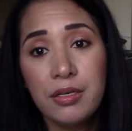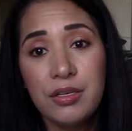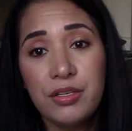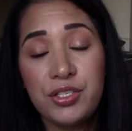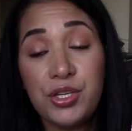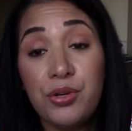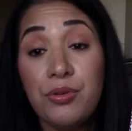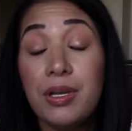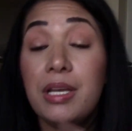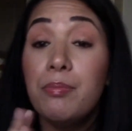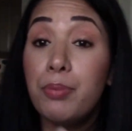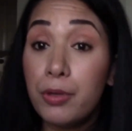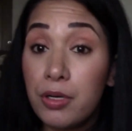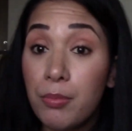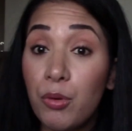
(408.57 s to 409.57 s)
So in
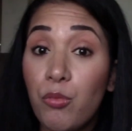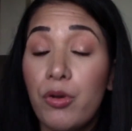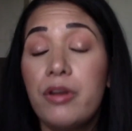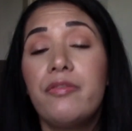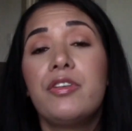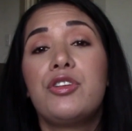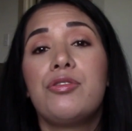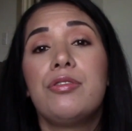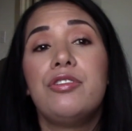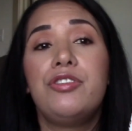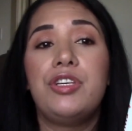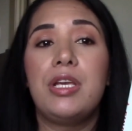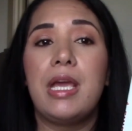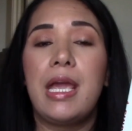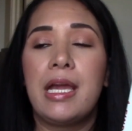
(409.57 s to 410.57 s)
book number 1 of the
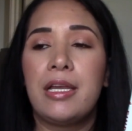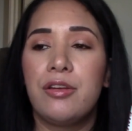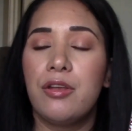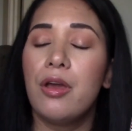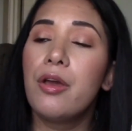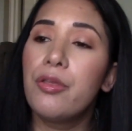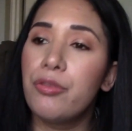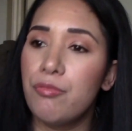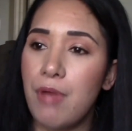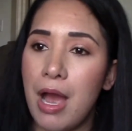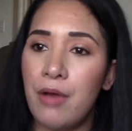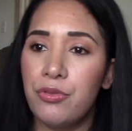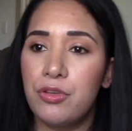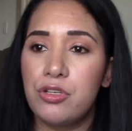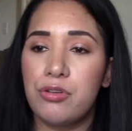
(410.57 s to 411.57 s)
trilogy and
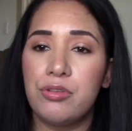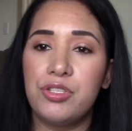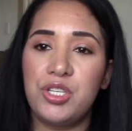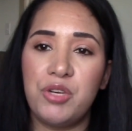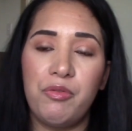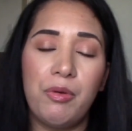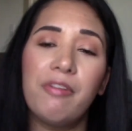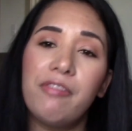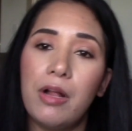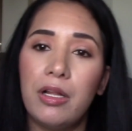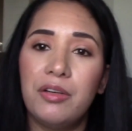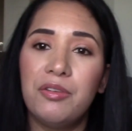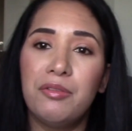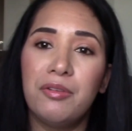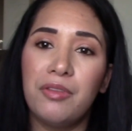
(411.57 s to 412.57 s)
throughout the trilogy, we
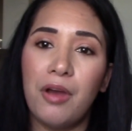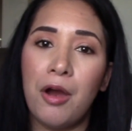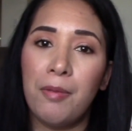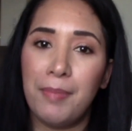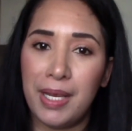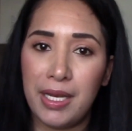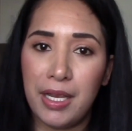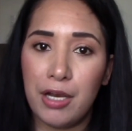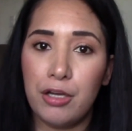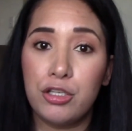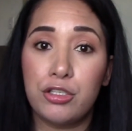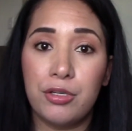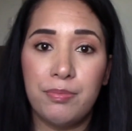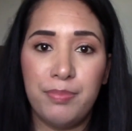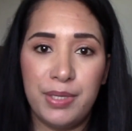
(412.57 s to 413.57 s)
follow our main
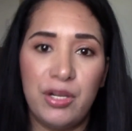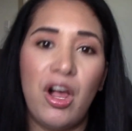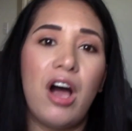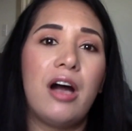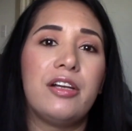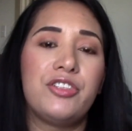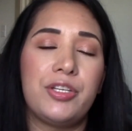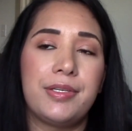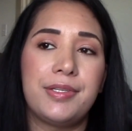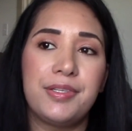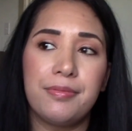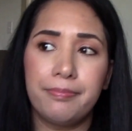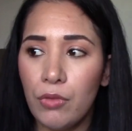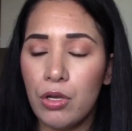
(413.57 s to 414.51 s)
character, Bill Hodges,